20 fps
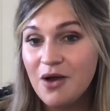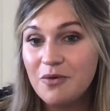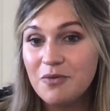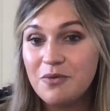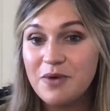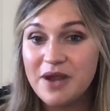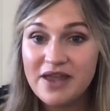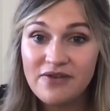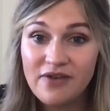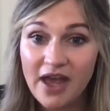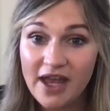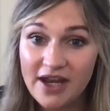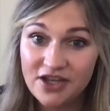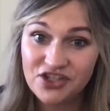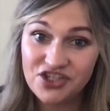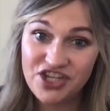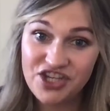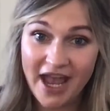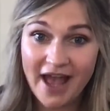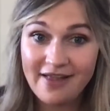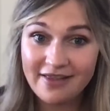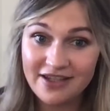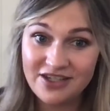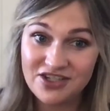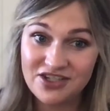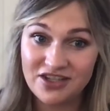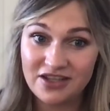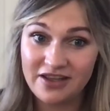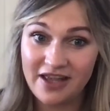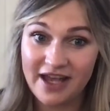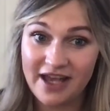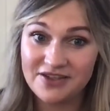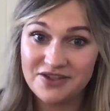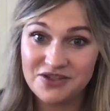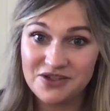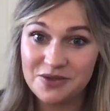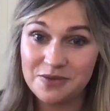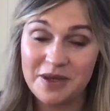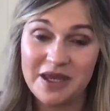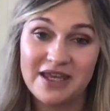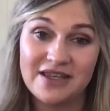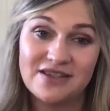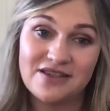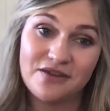We've had a challenge the last 2 weeks.